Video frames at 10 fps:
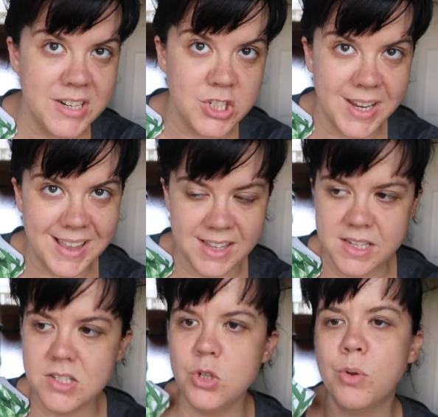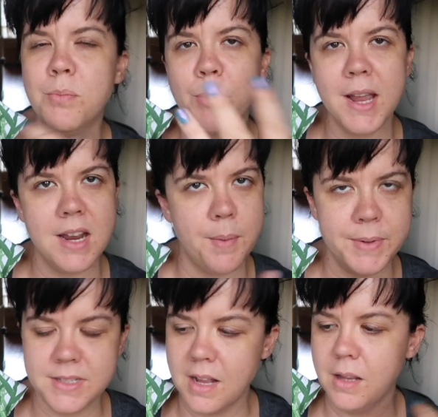bunch like this, you can break it up
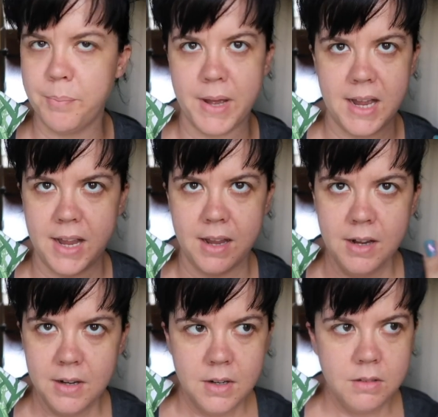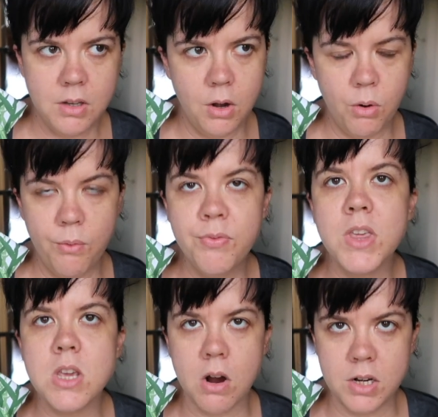and sell it by, you know,
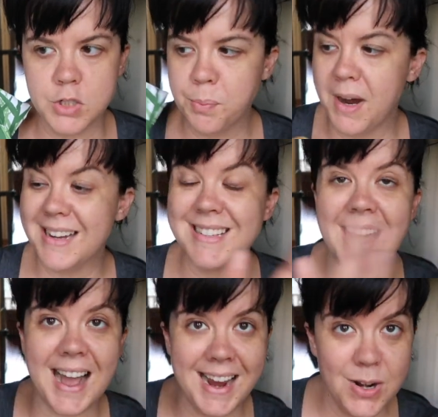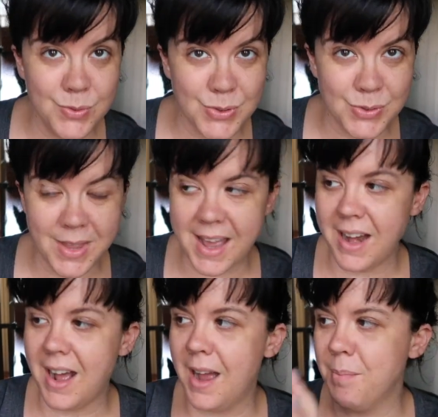the yardage price. I don't do
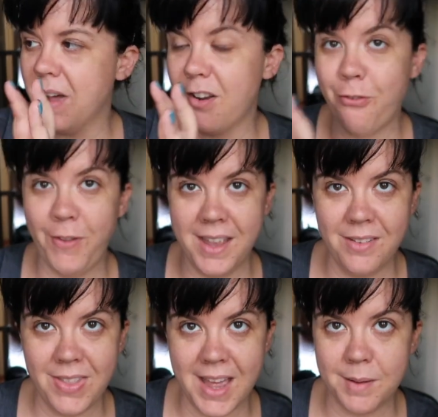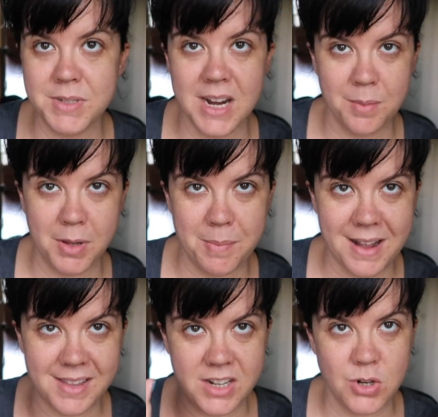that. I'm not a fan of that. I'm terrible at
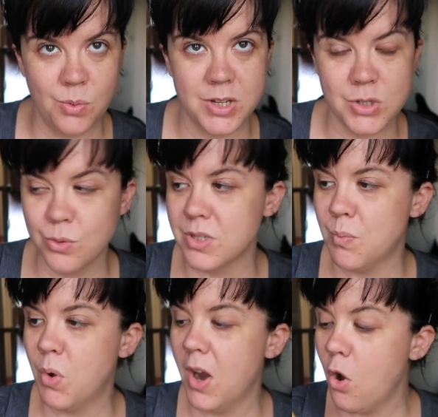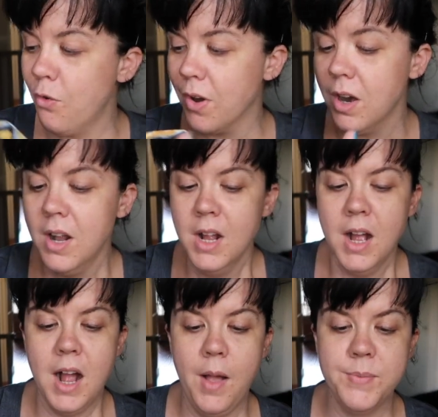math and I don't want to screw someone over.
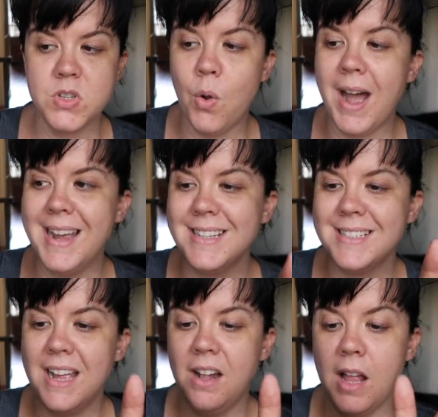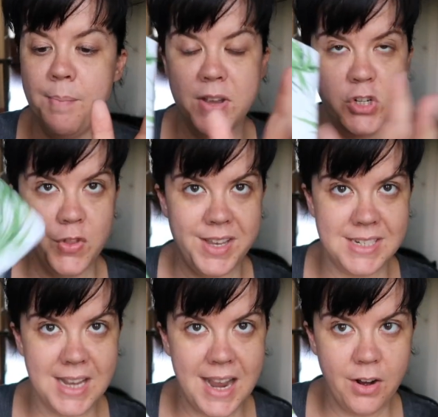So I measure the
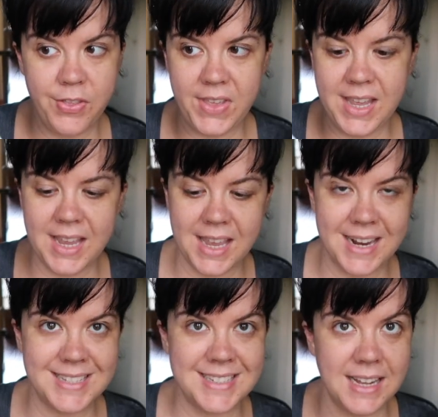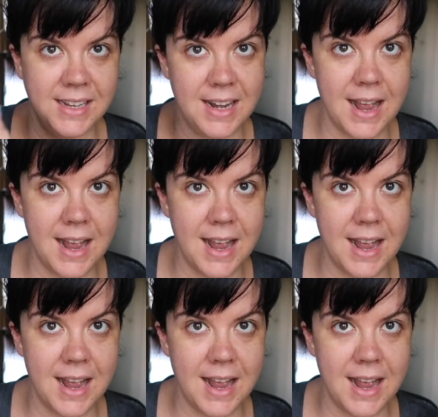entire thing and I sell it